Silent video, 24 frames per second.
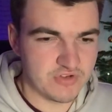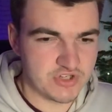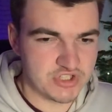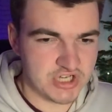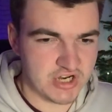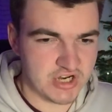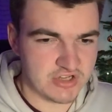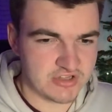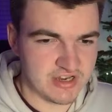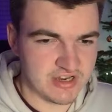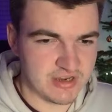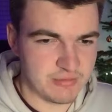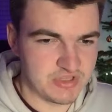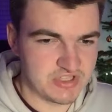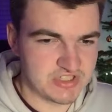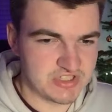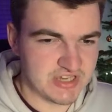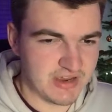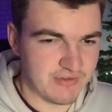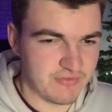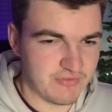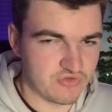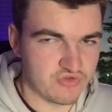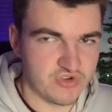Jack Diamond
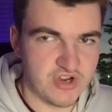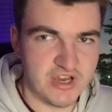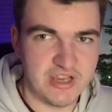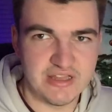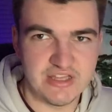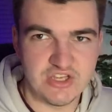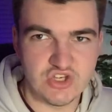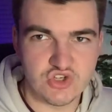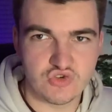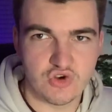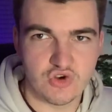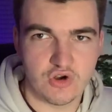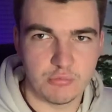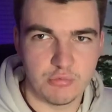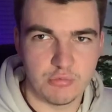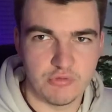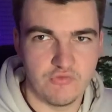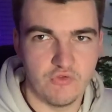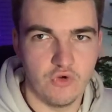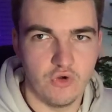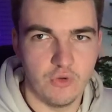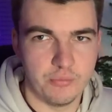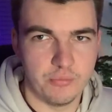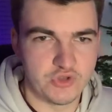to have a really strong
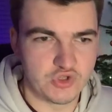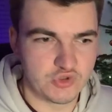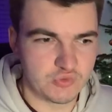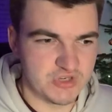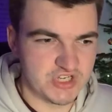performance,